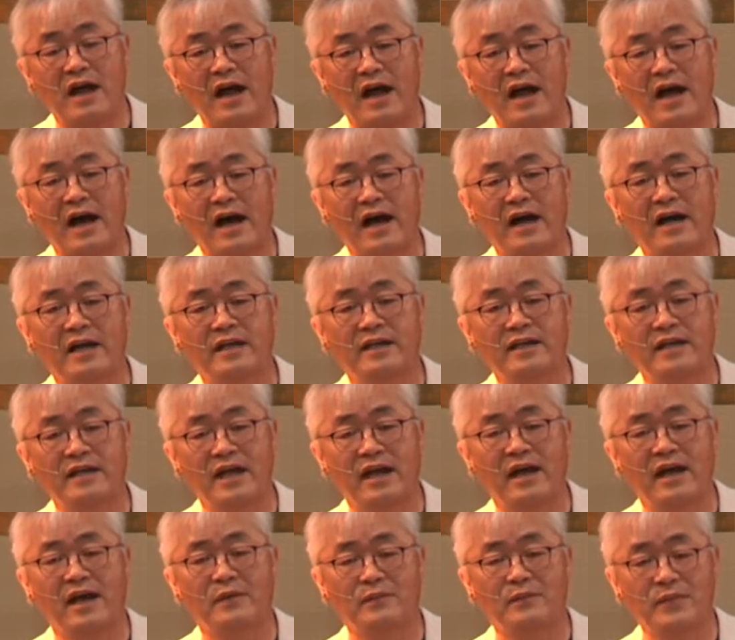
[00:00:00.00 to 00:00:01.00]
I
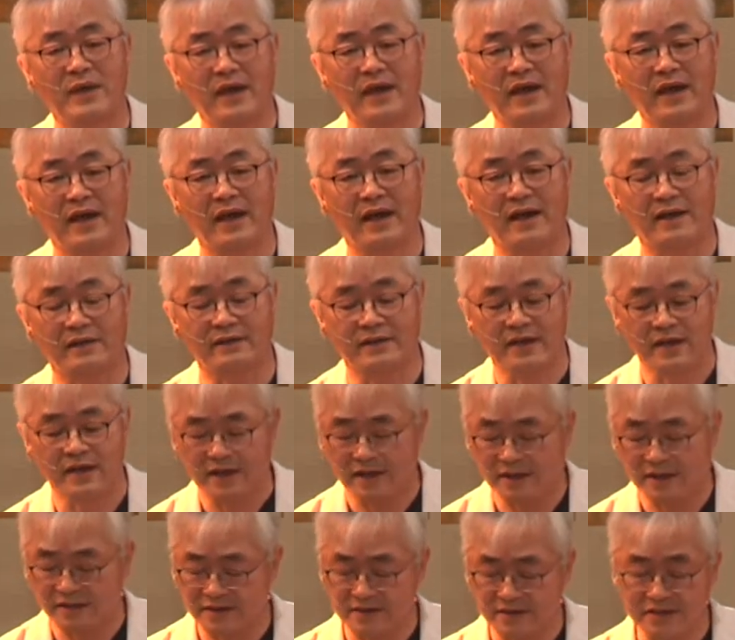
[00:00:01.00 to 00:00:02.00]
am at
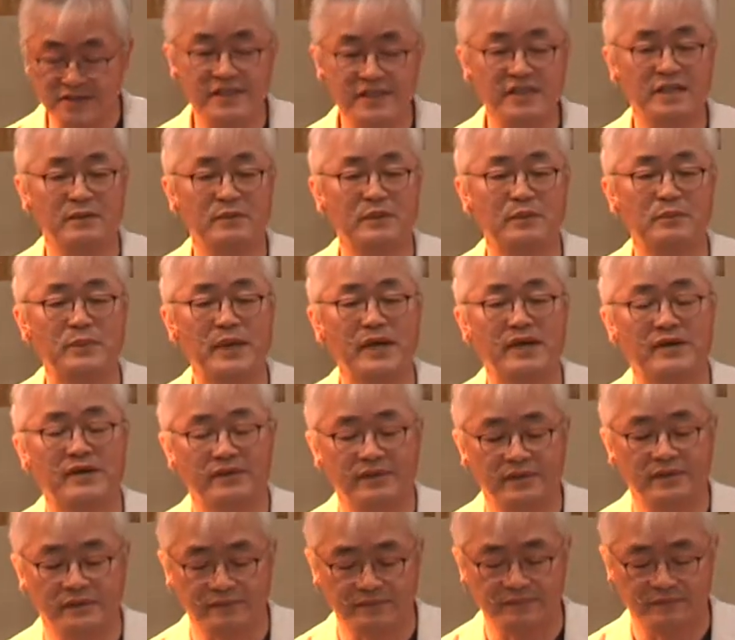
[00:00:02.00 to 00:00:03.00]
in this giving pattern.